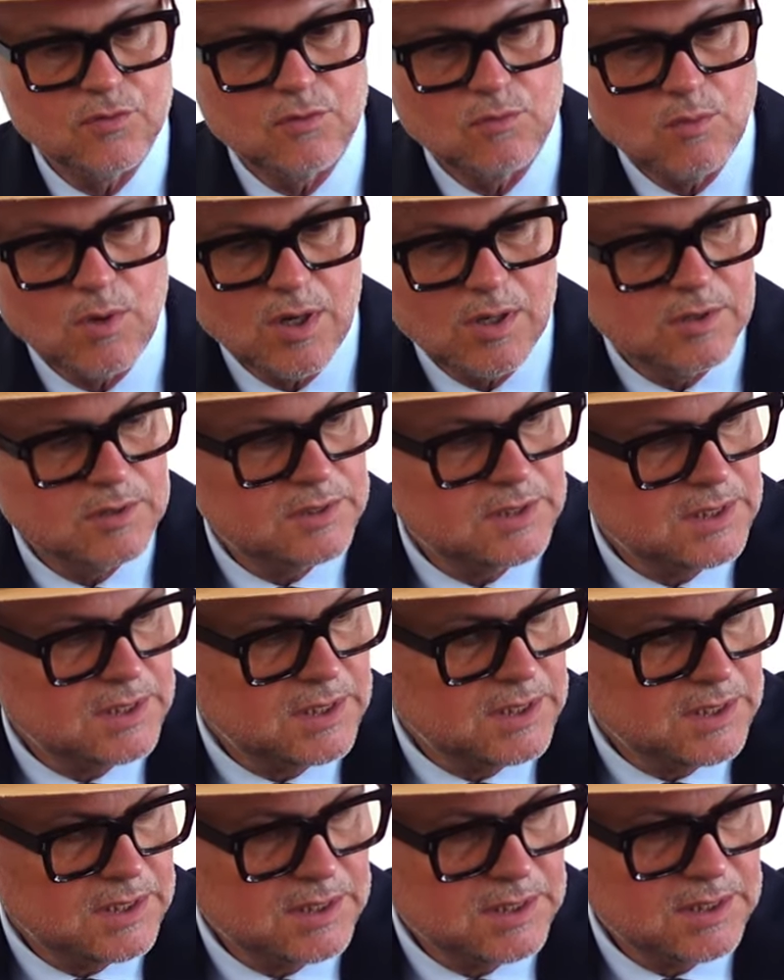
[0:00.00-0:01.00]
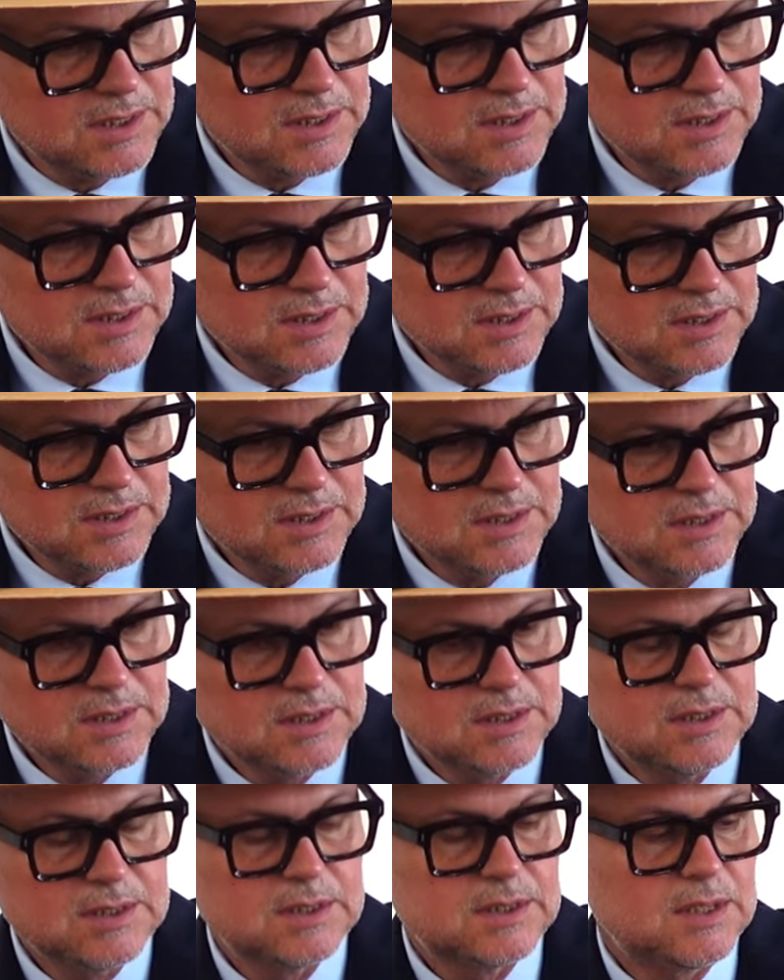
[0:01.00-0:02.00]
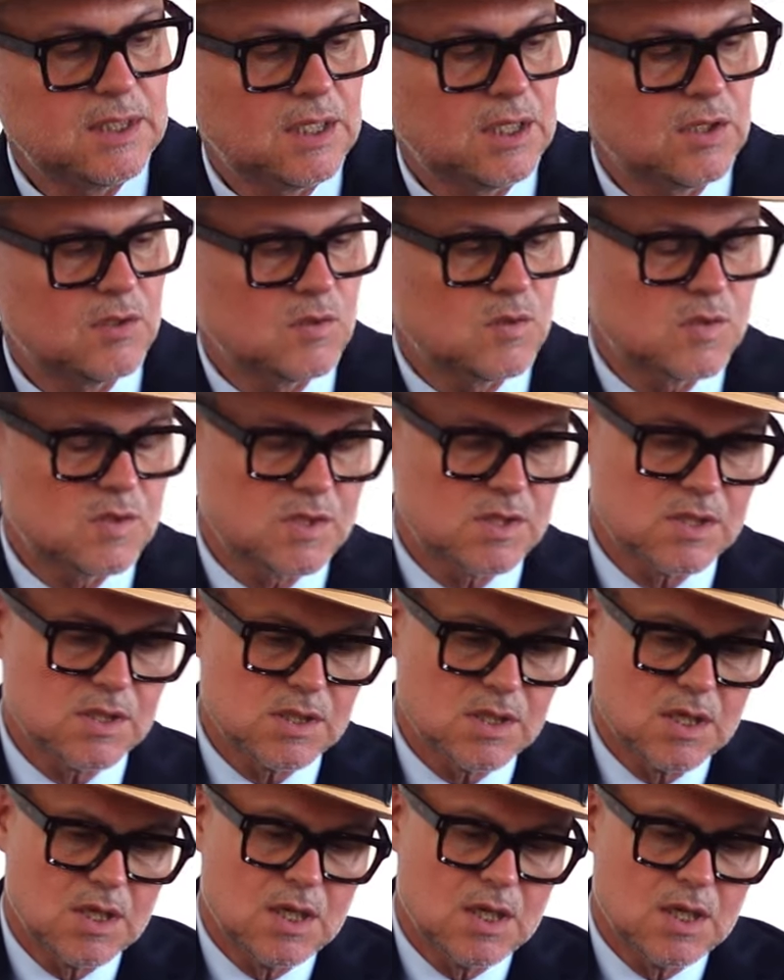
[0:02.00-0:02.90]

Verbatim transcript: the warranty, stickers,